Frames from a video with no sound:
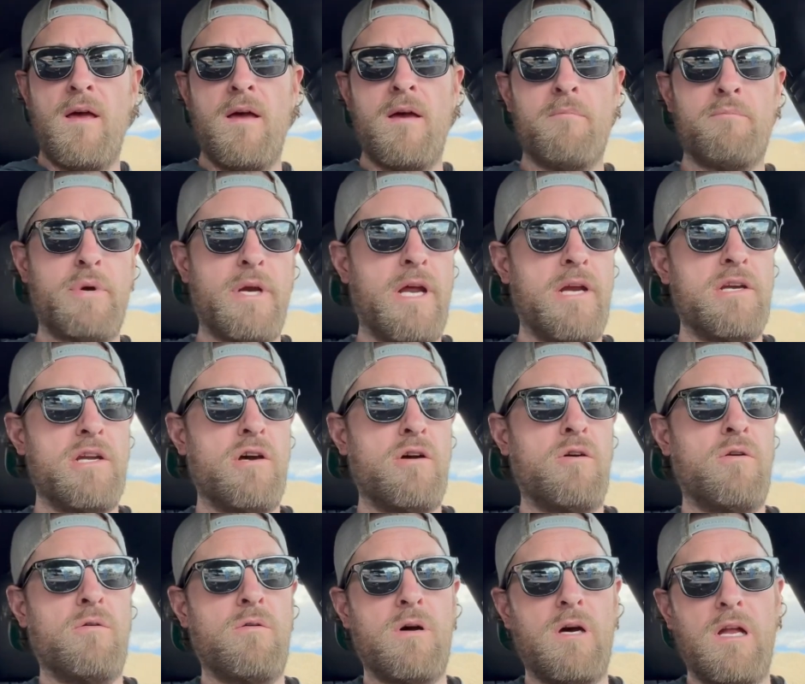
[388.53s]
but I
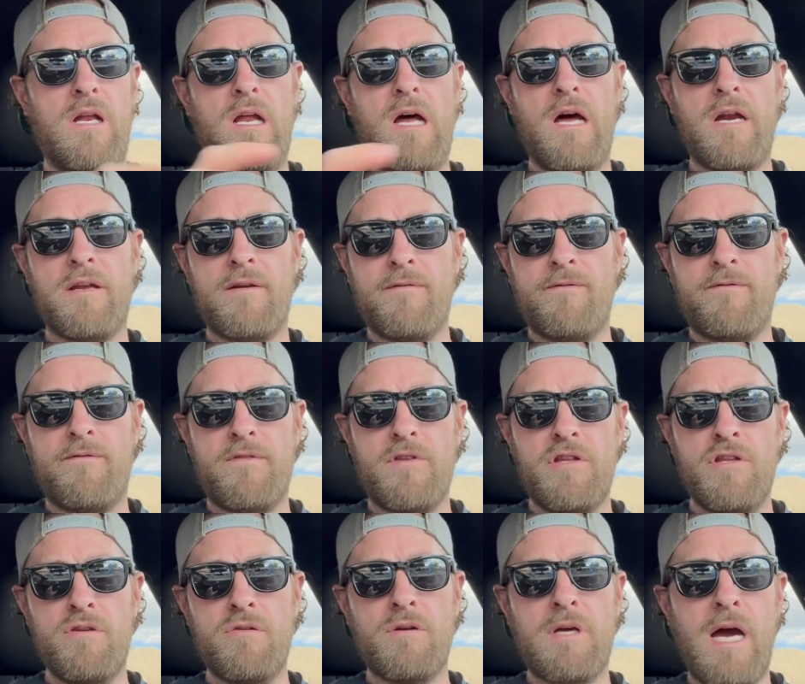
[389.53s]
know a lot of
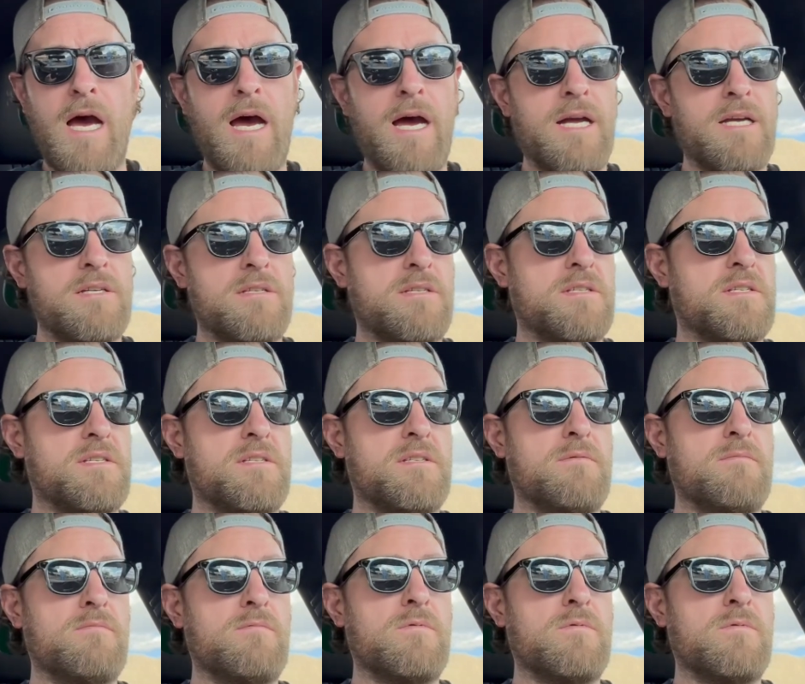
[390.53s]
you guys